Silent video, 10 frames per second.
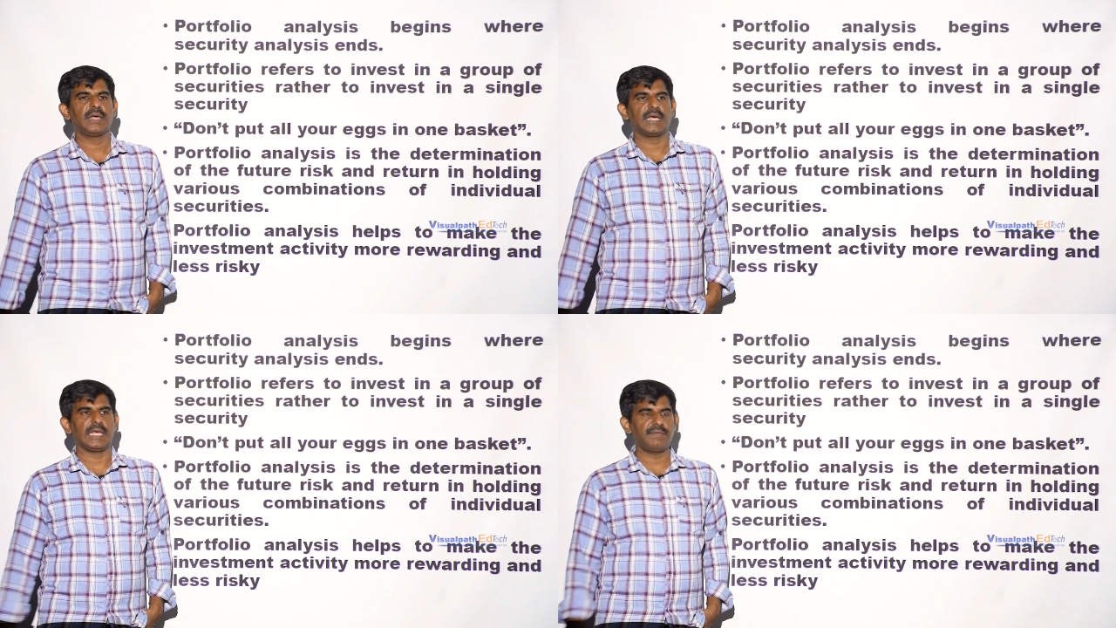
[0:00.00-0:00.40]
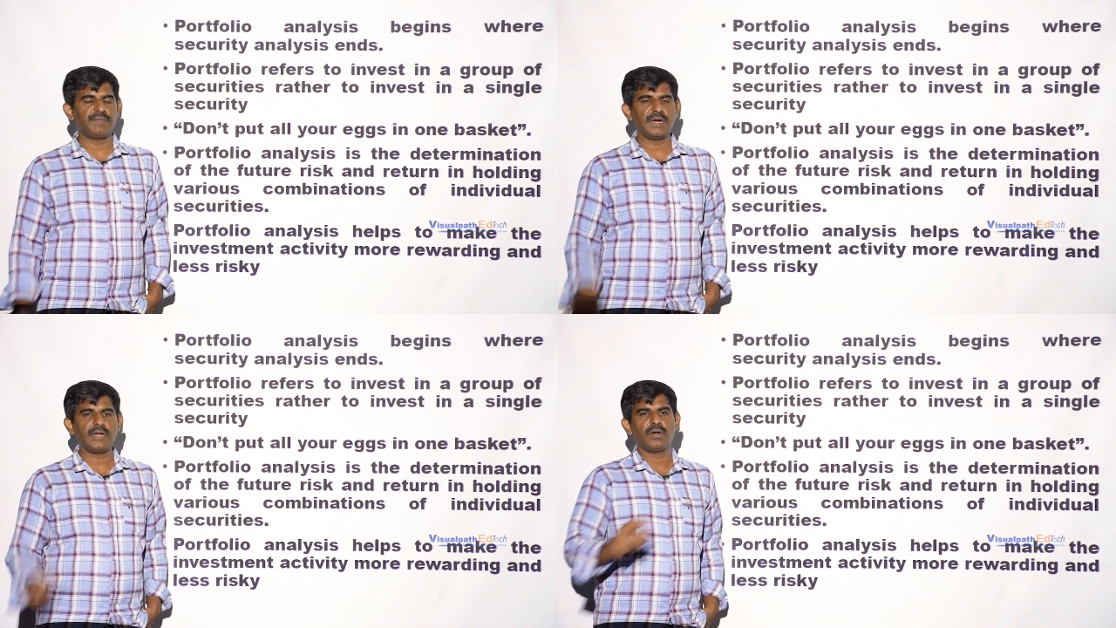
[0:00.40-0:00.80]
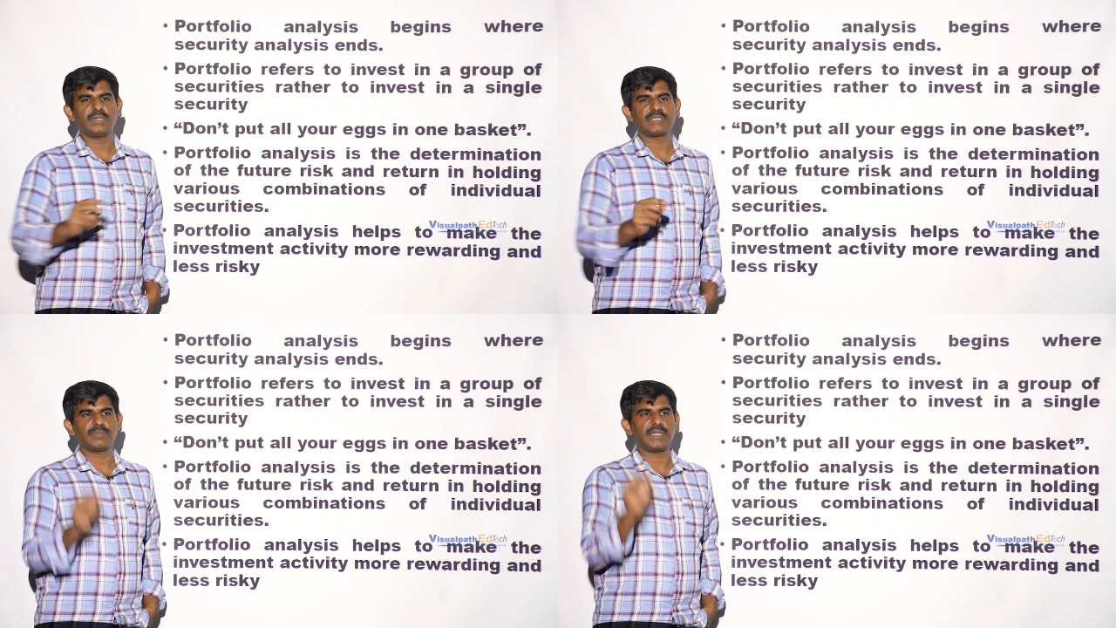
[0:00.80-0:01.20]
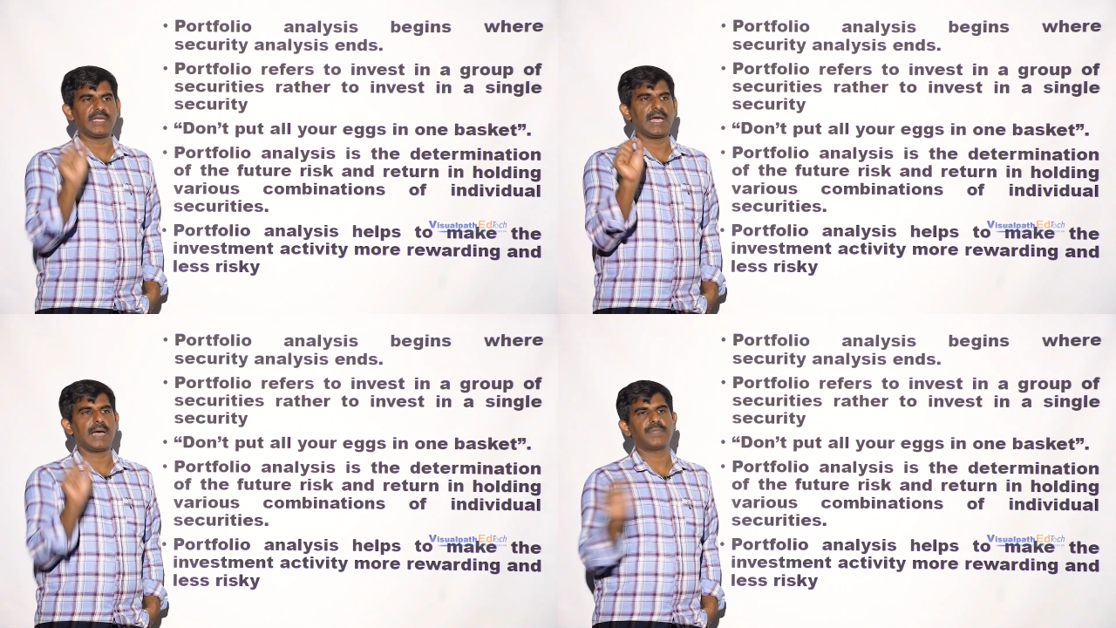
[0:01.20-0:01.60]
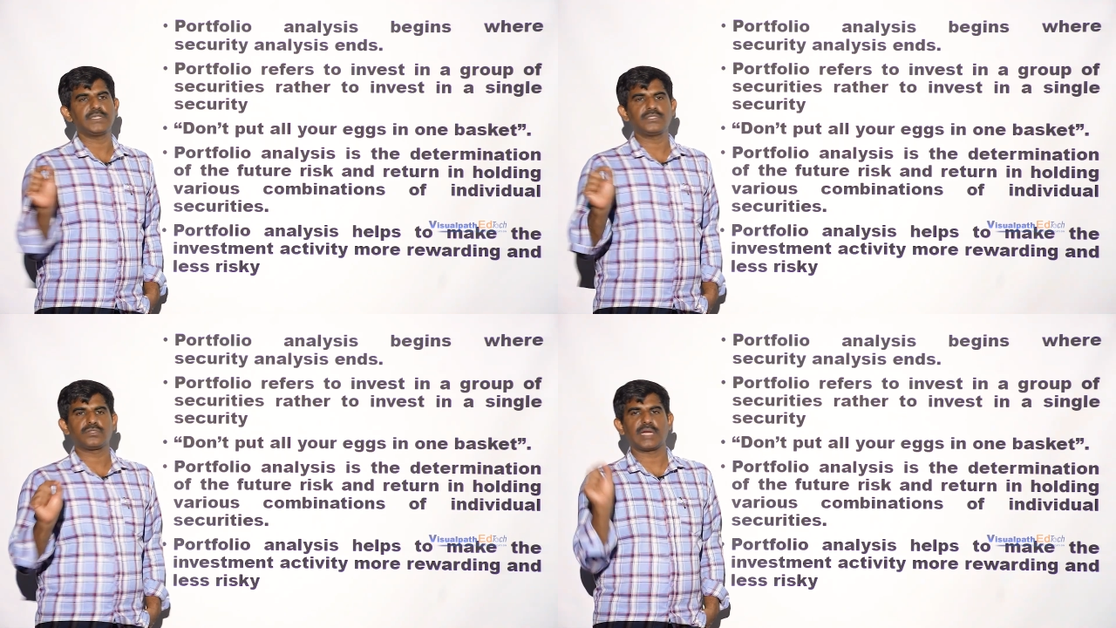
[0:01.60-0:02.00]
If at all something
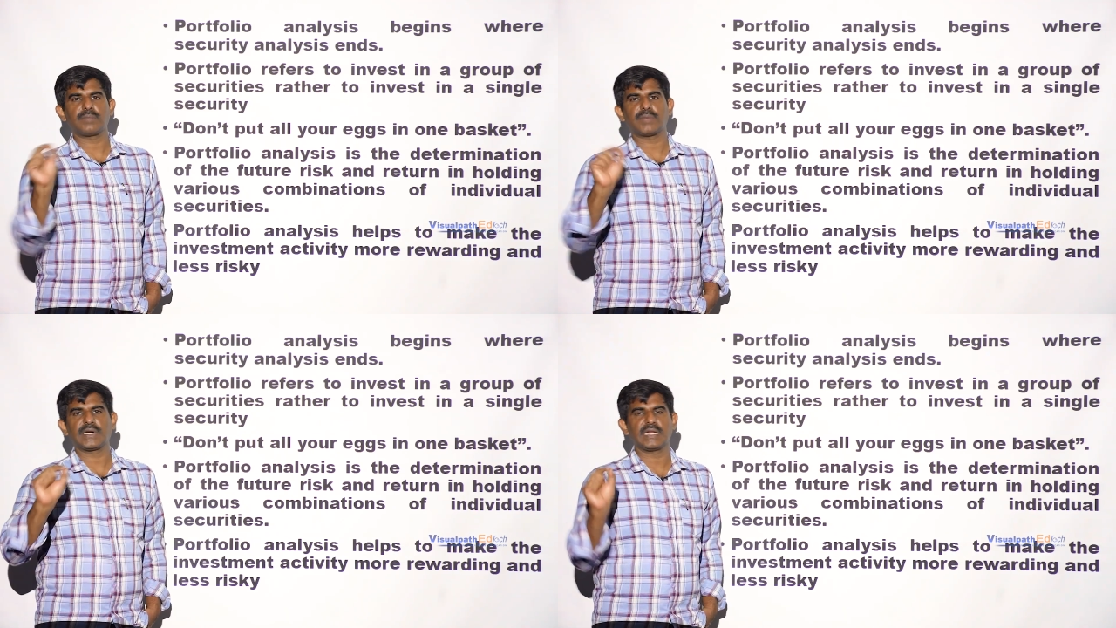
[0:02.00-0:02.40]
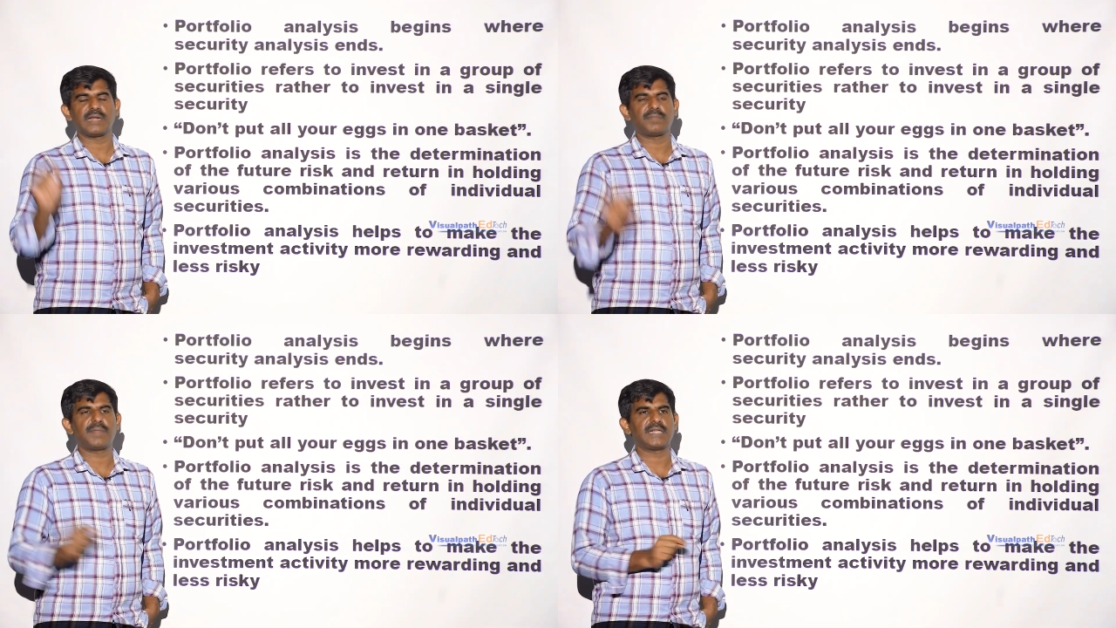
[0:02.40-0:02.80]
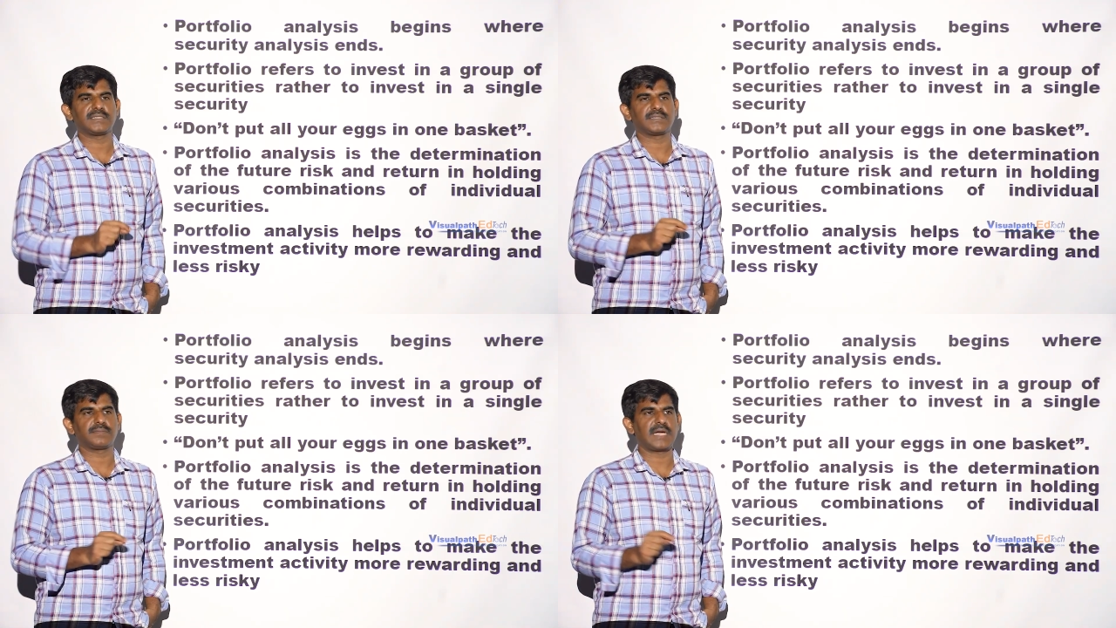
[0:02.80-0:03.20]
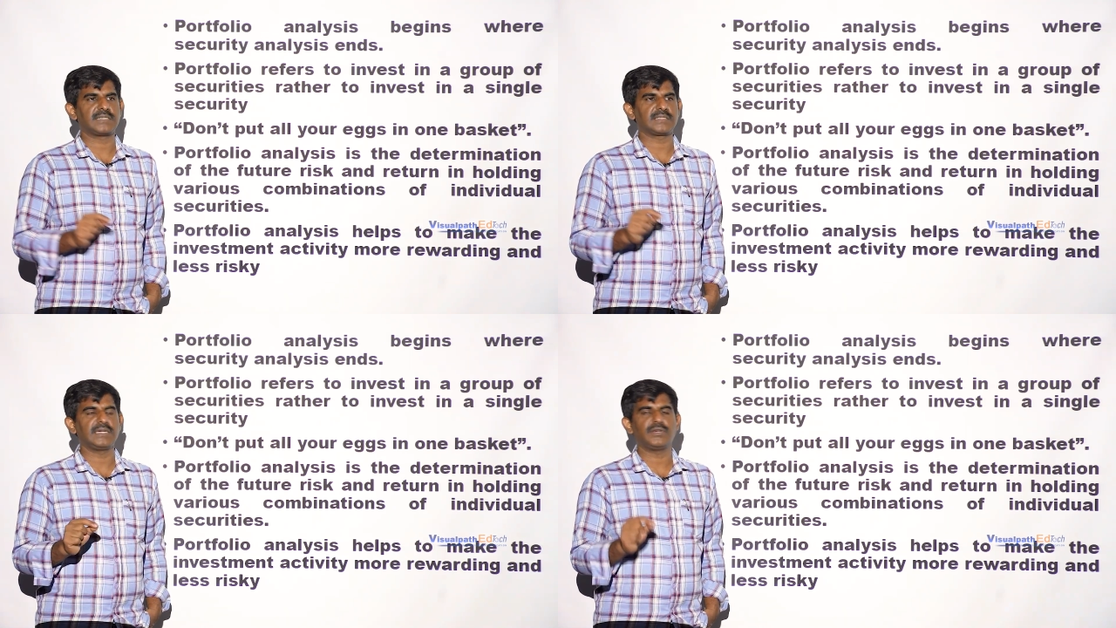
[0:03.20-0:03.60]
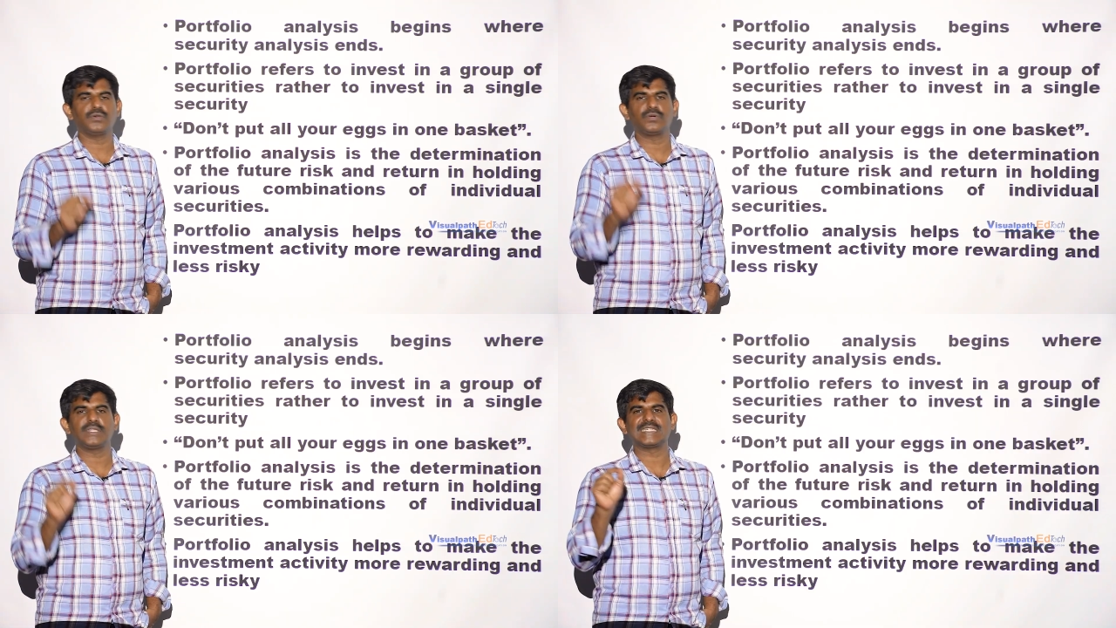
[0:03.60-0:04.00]
happens to that particular basket
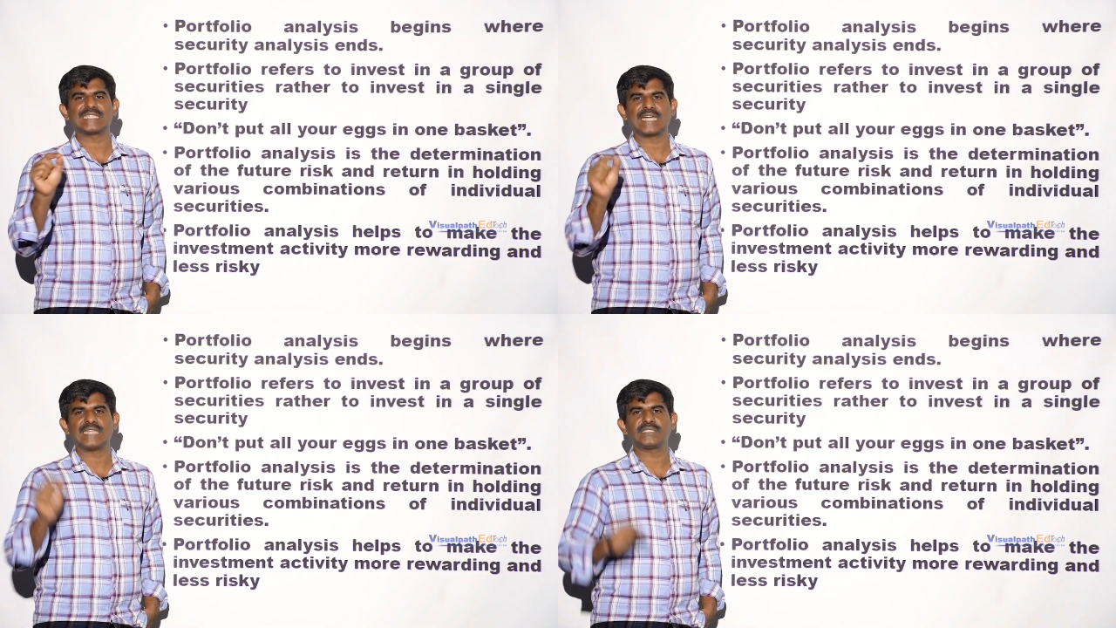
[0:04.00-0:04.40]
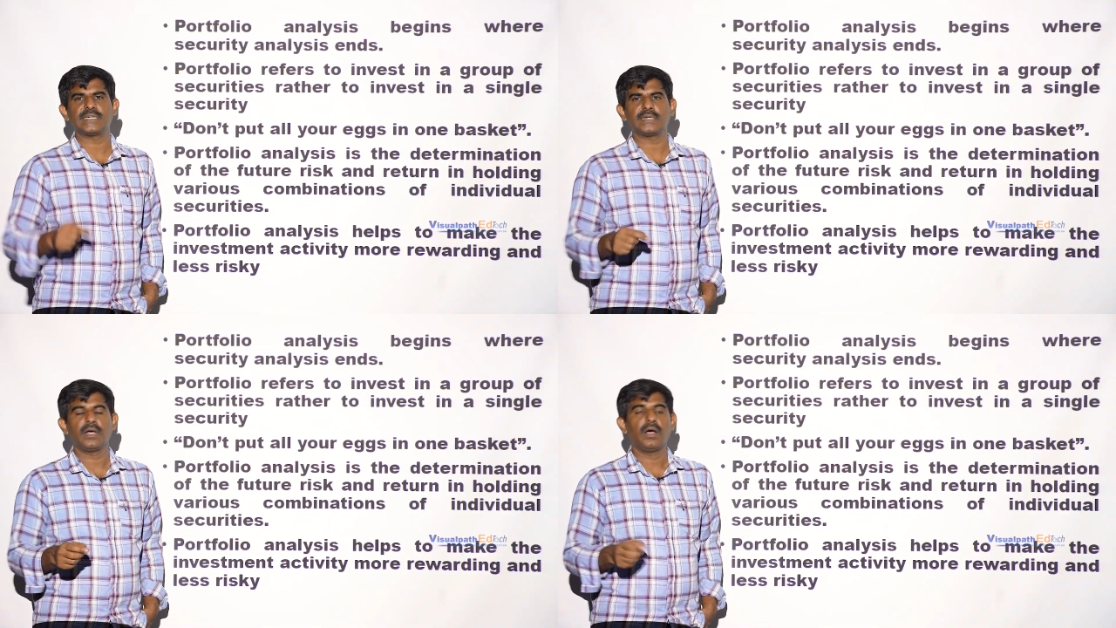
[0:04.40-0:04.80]
during the transit,